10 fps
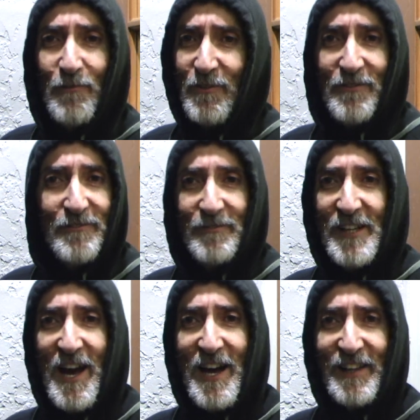Well,
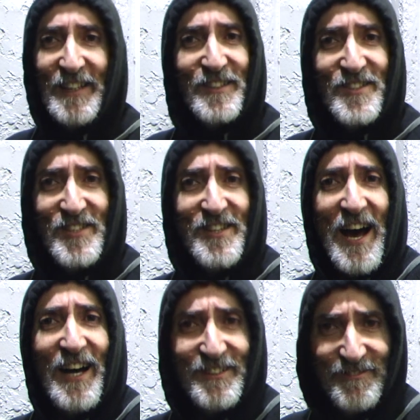yeah, I'd like to see
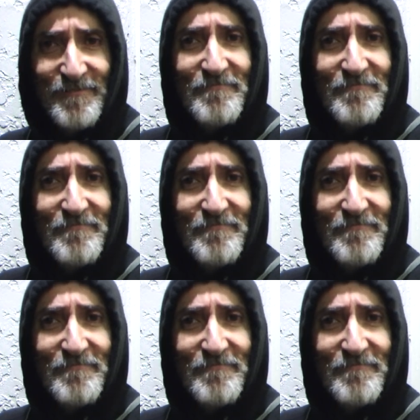that,